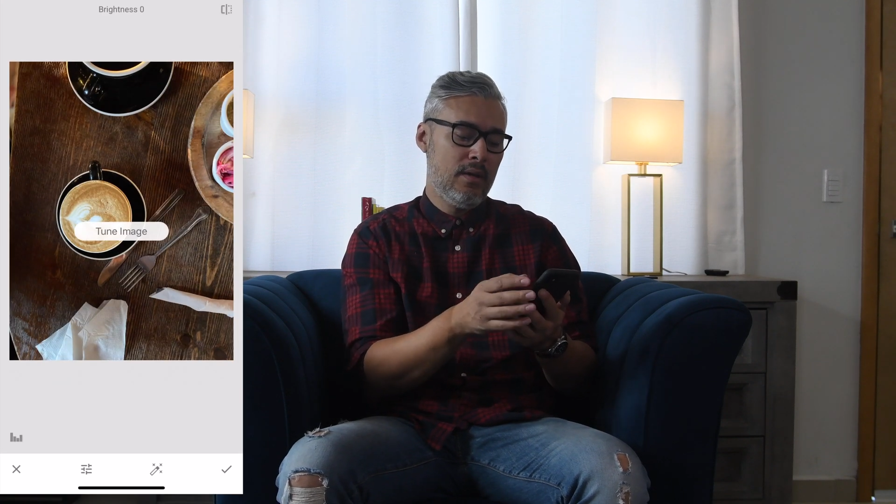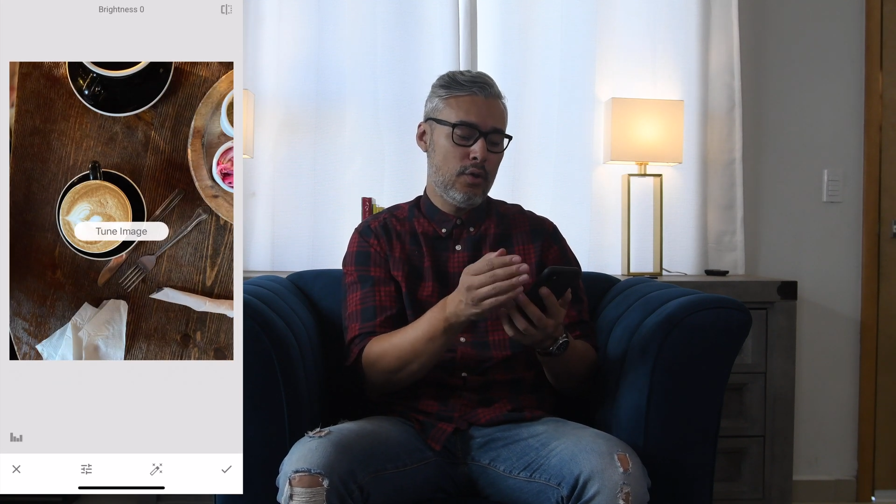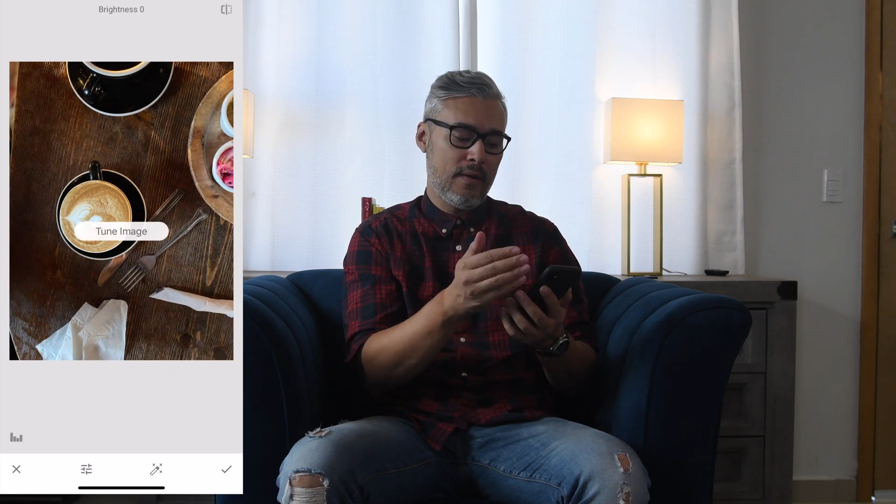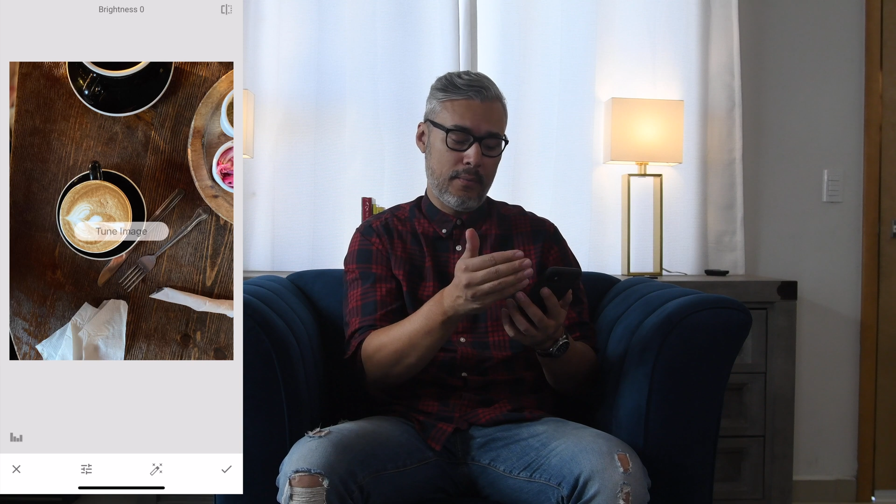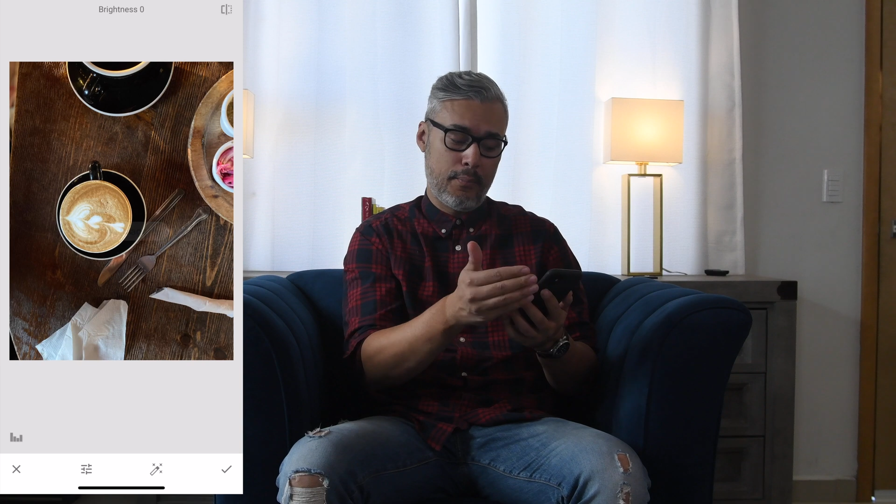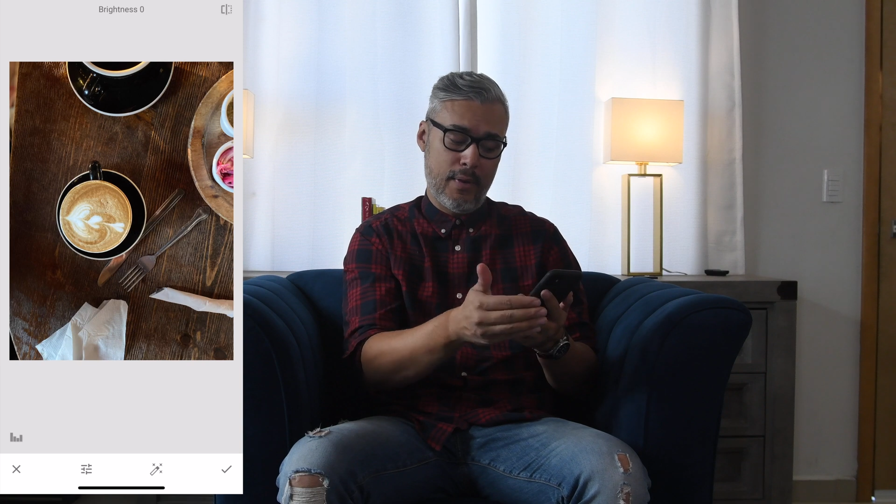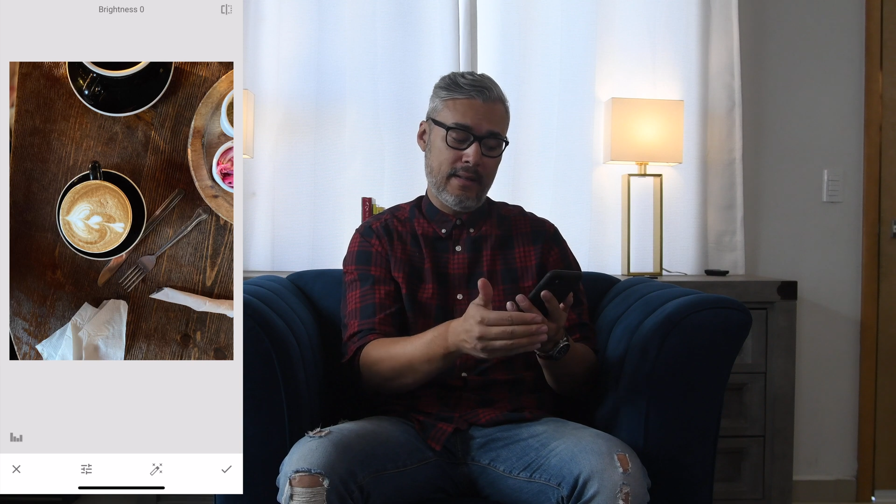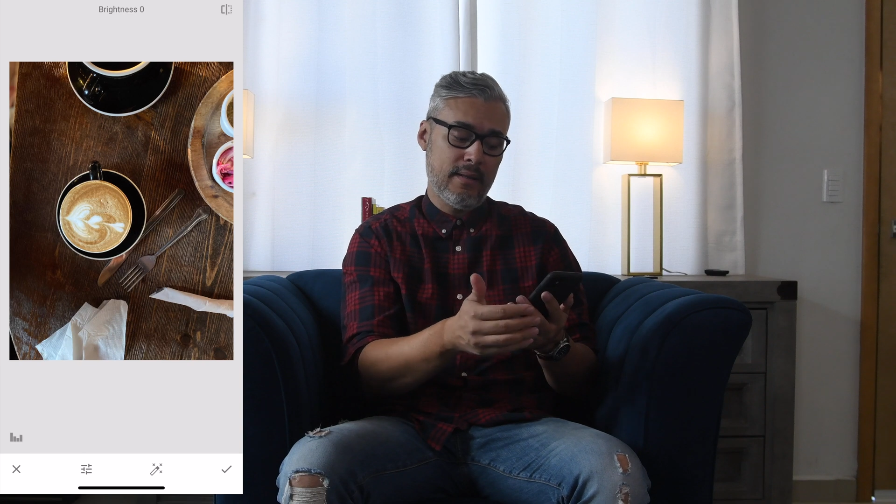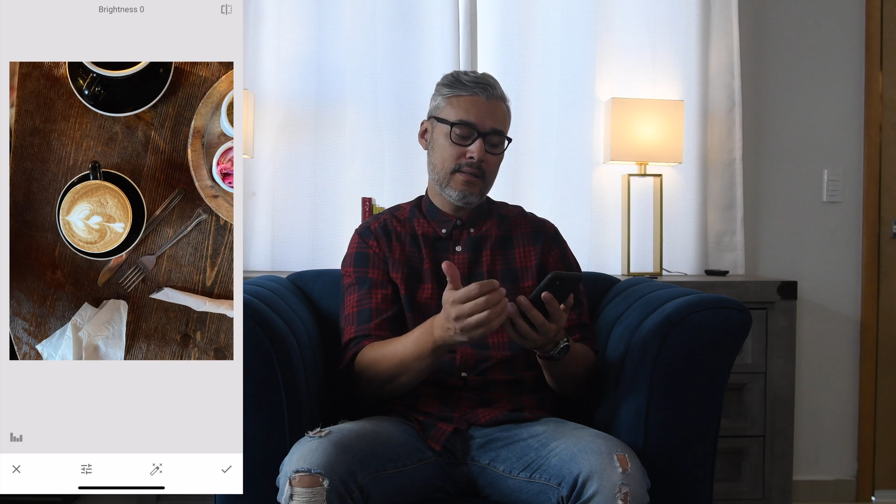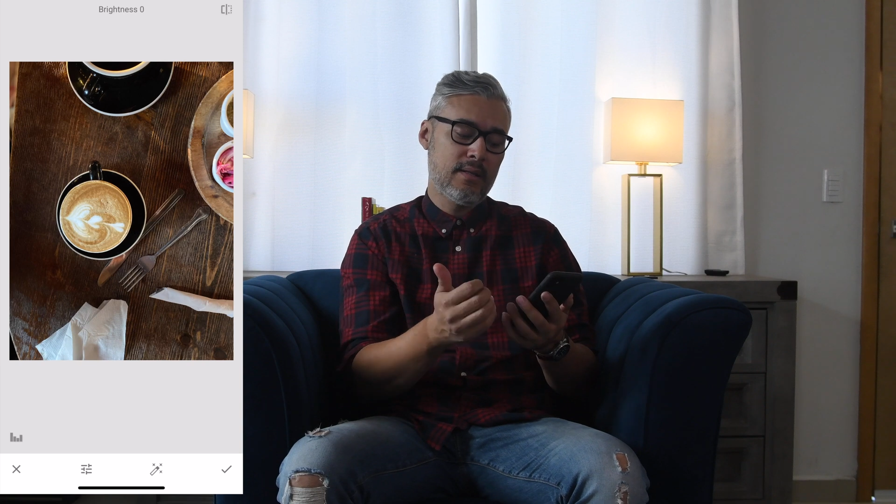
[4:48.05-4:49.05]
You have the
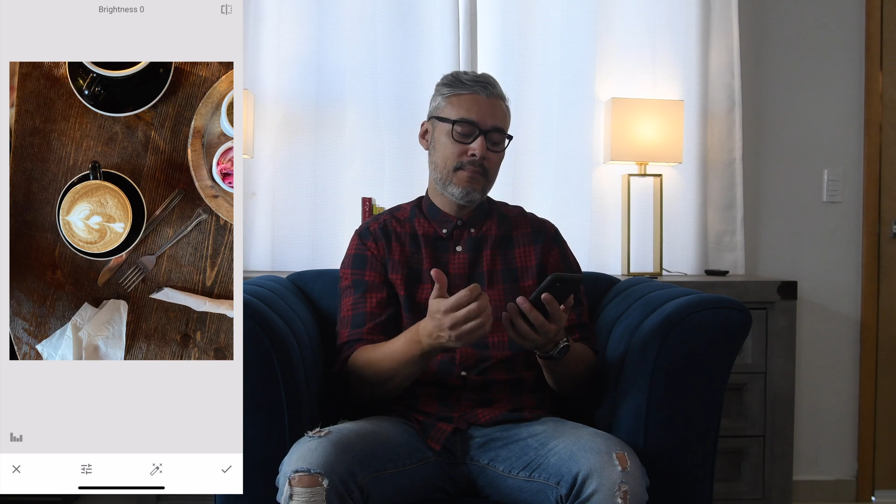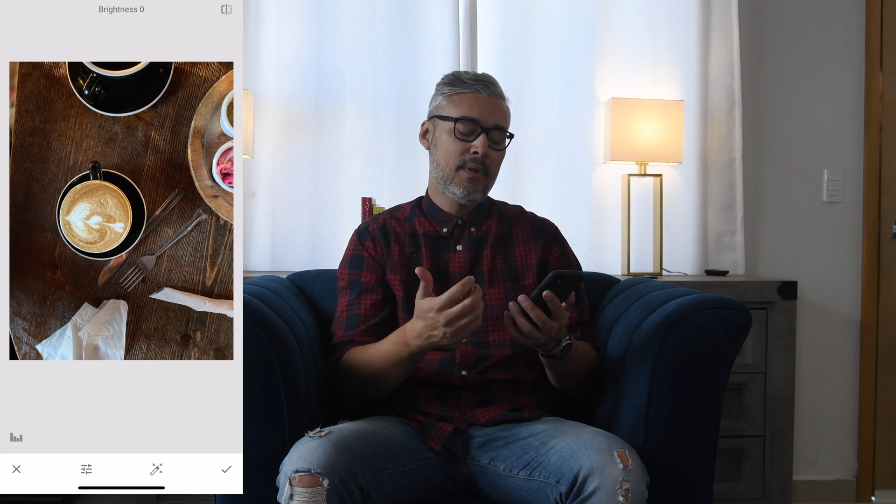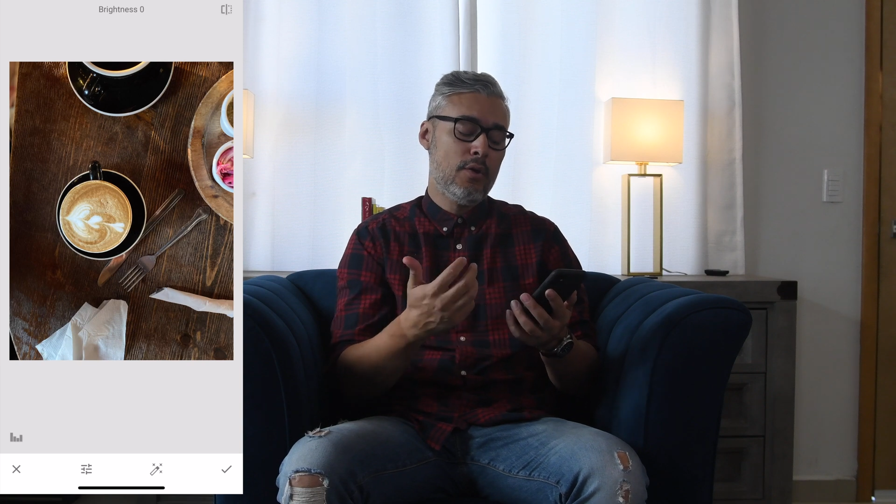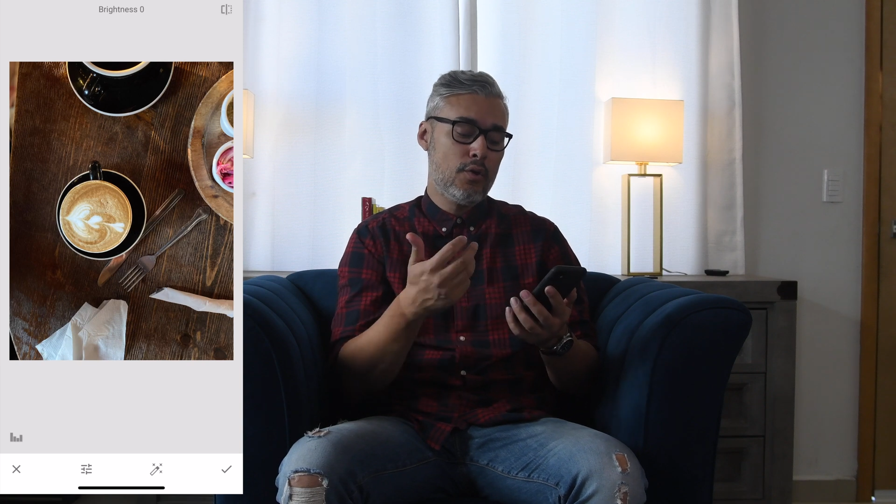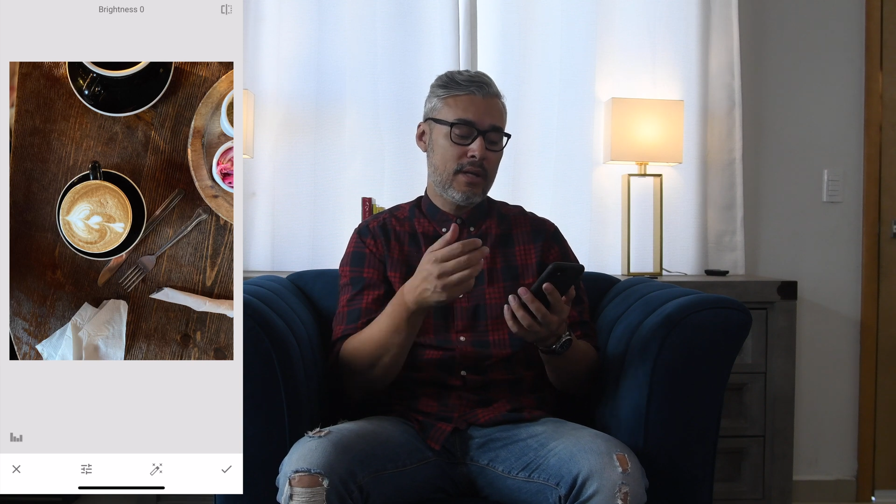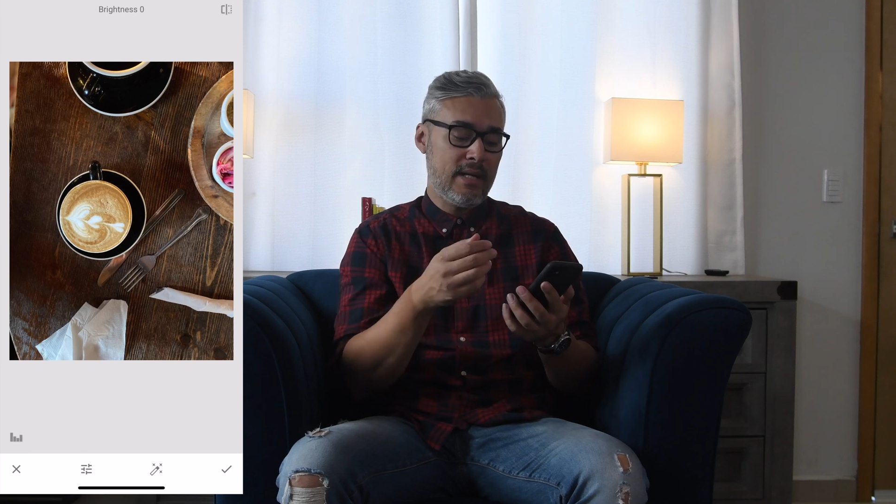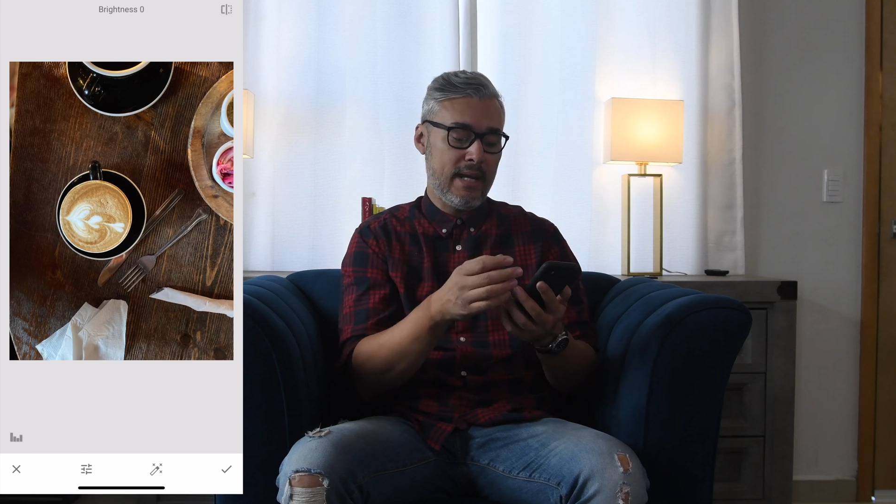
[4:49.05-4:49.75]
brightness, you can